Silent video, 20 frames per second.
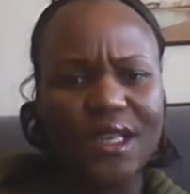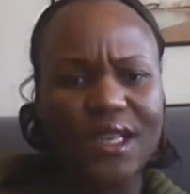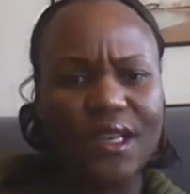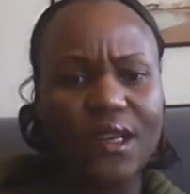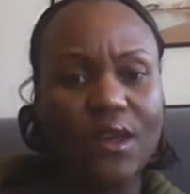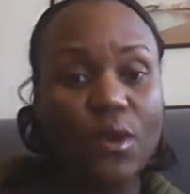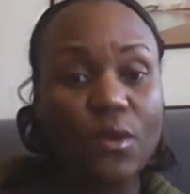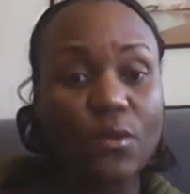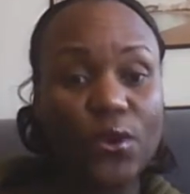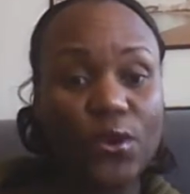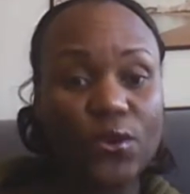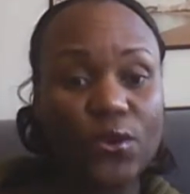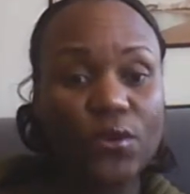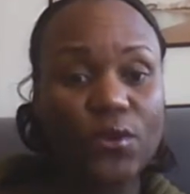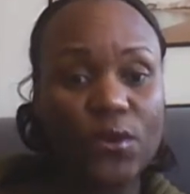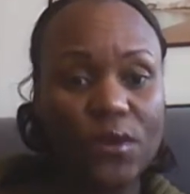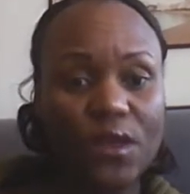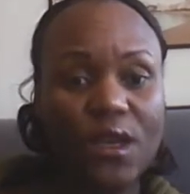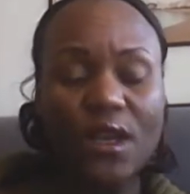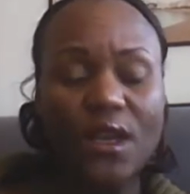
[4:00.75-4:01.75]
in, and we
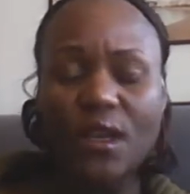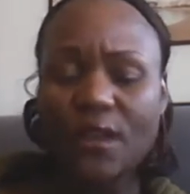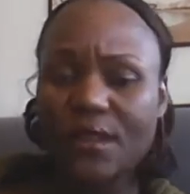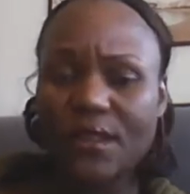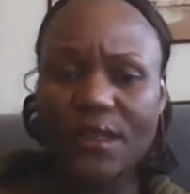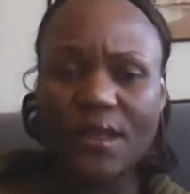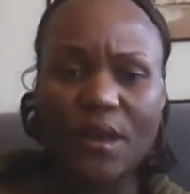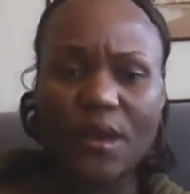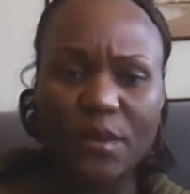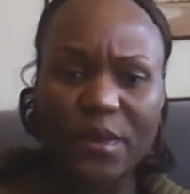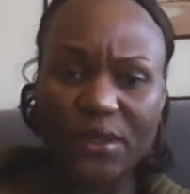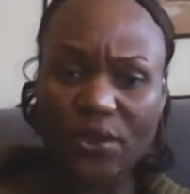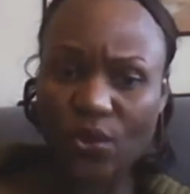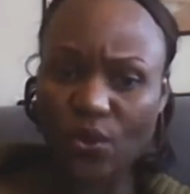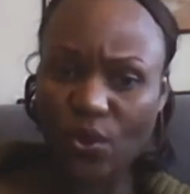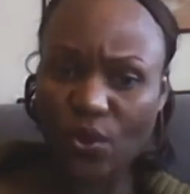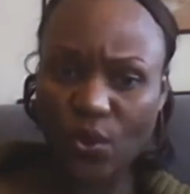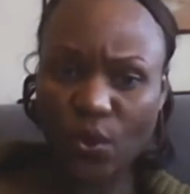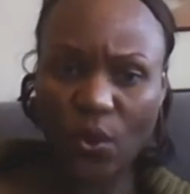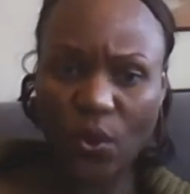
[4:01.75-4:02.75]
used STEM as a
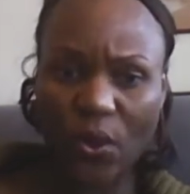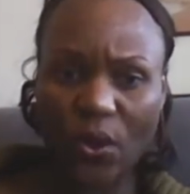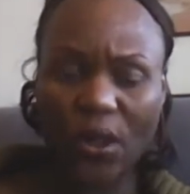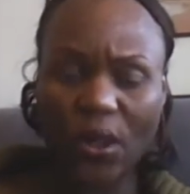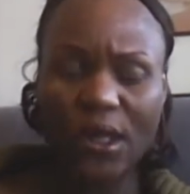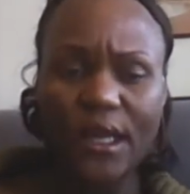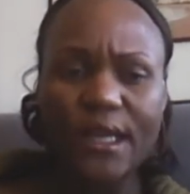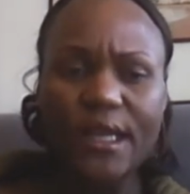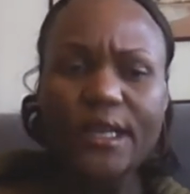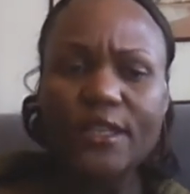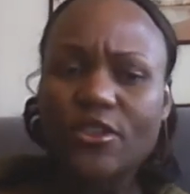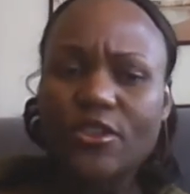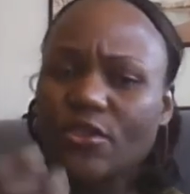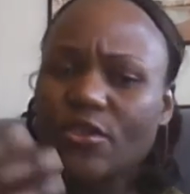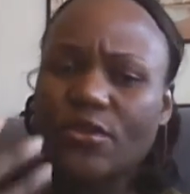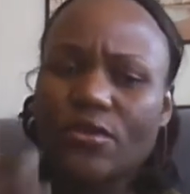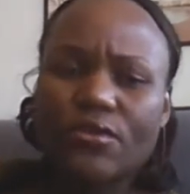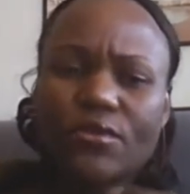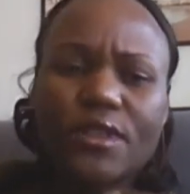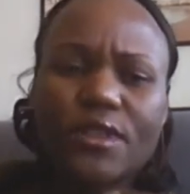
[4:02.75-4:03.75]
tool just
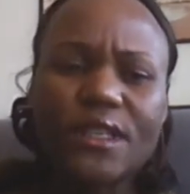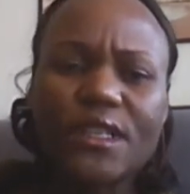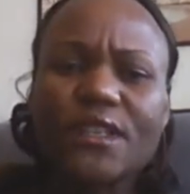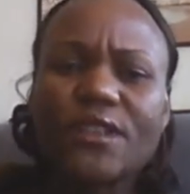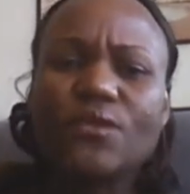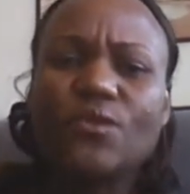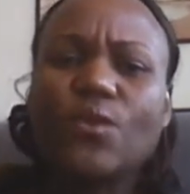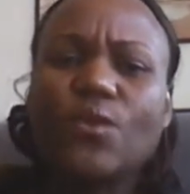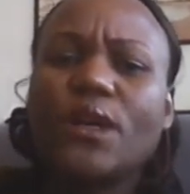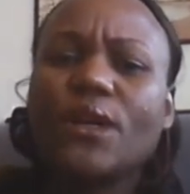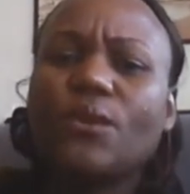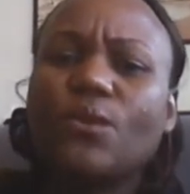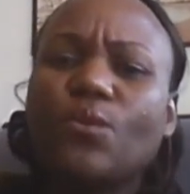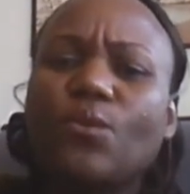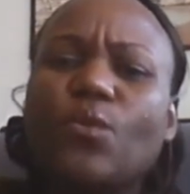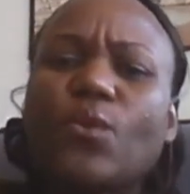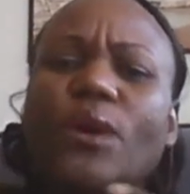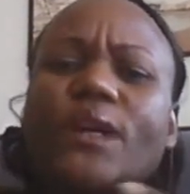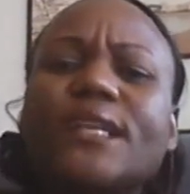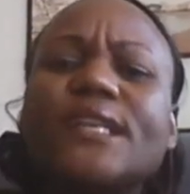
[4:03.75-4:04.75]
to see
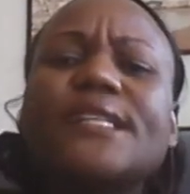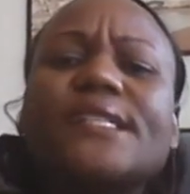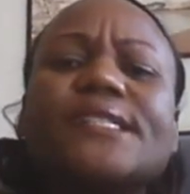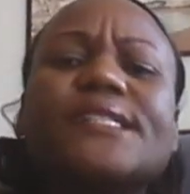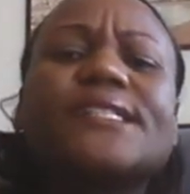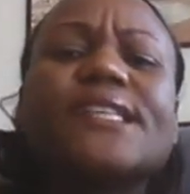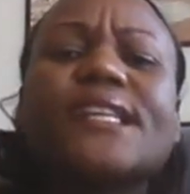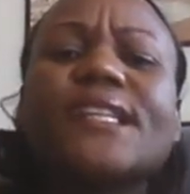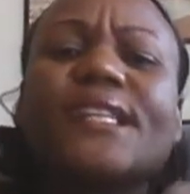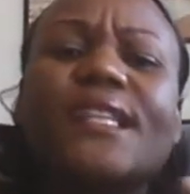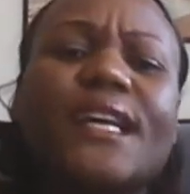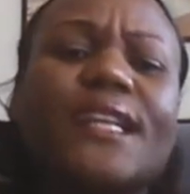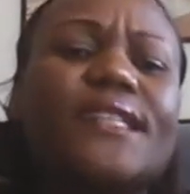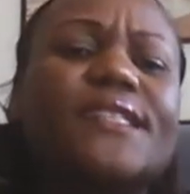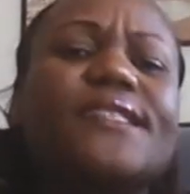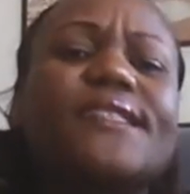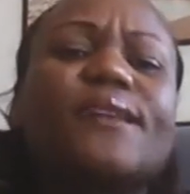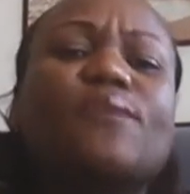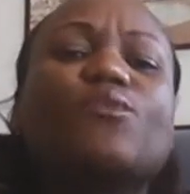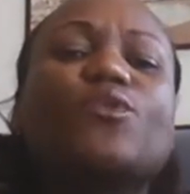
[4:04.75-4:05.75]
what is it that
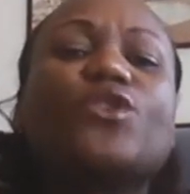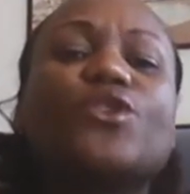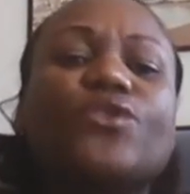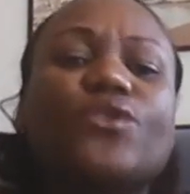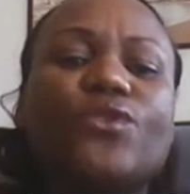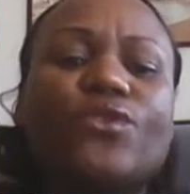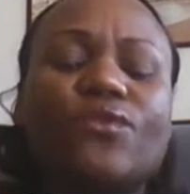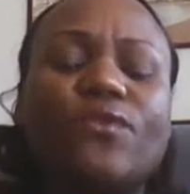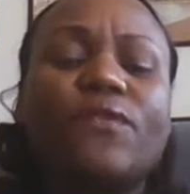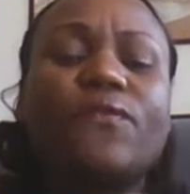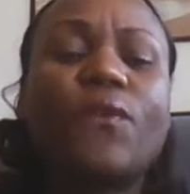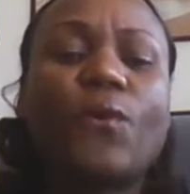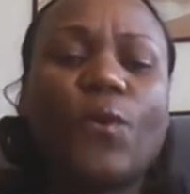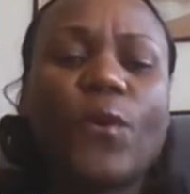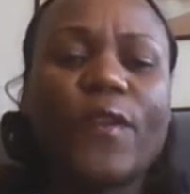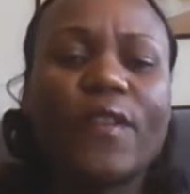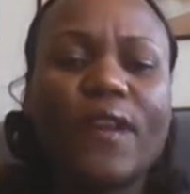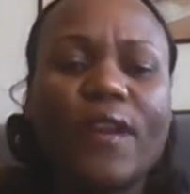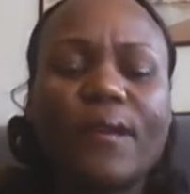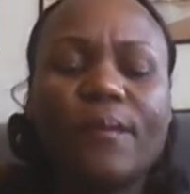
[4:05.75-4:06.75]
STEM could do
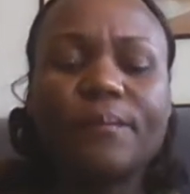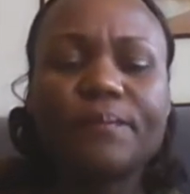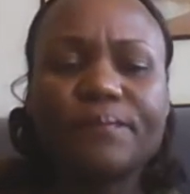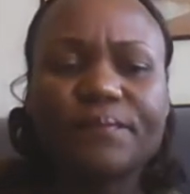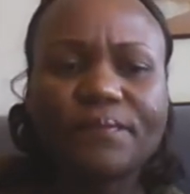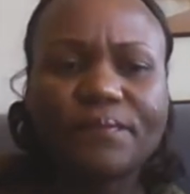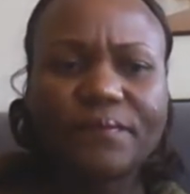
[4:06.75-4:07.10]
for them,